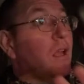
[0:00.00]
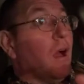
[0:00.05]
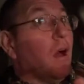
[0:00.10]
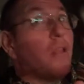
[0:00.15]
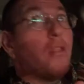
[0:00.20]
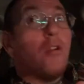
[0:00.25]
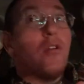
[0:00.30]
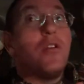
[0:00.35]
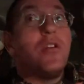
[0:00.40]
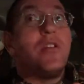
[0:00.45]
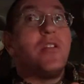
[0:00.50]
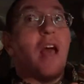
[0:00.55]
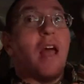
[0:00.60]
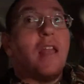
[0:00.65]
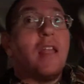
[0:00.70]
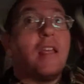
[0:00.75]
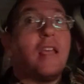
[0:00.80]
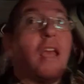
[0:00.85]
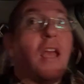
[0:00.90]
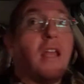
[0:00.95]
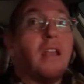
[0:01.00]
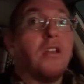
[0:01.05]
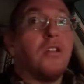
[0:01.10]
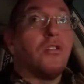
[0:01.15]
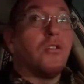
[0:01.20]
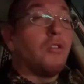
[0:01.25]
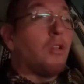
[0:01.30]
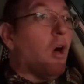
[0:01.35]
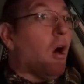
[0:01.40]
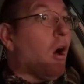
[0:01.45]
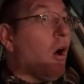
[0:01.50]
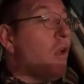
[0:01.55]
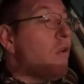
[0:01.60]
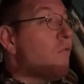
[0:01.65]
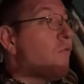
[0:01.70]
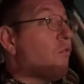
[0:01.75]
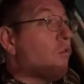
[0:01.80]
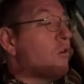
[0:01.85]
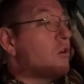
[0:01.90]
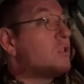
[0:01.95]
other dedicated law
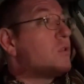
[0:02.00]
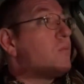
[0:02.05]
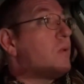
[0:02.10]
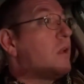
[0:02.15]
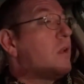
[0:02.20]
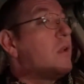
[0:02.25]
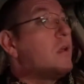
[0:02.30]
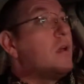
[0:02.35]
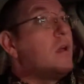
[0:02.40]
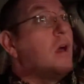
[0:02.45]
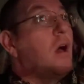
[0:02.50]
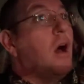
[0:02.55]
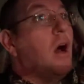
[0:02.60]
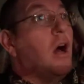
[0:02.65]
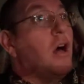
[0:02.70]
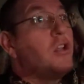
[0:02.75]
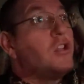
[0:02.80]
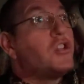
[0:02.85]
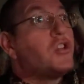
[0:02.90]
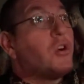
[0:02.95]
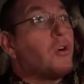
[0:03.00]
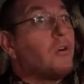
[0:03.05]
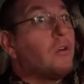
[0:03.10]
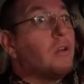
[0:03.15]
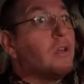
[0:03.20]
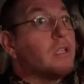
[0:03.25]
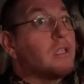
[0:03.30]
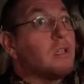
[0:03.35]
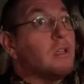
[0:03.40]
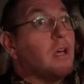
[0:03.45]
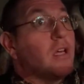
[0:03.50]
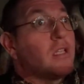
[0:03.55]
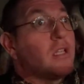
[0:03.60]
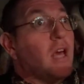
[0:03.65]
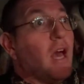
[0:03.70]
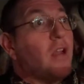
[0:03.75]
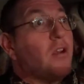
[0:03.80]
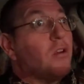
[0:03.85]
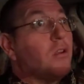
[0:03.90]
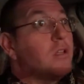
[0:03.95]
enforcement journalists in Los
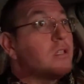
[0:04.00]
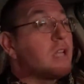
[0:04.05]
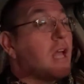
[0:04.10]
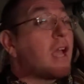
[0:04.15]
Angeles.